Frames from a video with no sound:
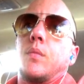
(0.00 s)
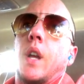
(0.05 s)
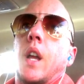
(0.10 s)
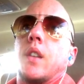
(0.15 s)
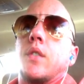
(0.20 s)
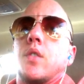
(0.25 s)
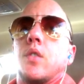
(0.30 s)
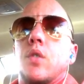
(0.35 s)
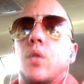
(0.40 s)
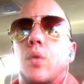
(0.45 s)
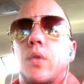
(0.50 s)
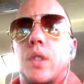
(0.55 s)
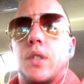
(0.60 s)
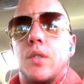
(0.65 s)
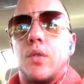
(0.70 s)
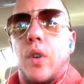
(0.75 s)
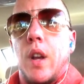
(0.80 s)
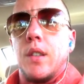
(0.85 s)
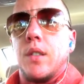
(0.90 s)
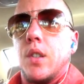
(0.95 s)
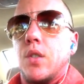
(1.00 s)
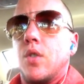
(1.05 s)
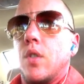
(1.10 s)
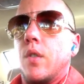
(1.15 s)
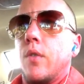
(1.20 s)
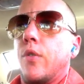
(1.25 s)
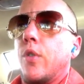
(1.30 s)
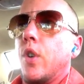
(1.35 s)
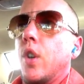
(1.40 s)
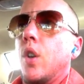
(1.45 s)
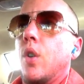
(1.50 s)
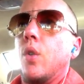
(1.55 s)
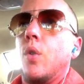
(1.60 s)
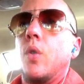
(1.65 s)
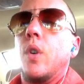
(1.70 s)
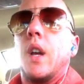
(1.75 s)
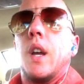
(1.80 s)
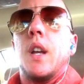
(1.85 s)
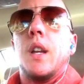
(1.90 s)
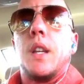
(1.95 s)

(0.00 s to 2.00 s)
and to do this transition for you.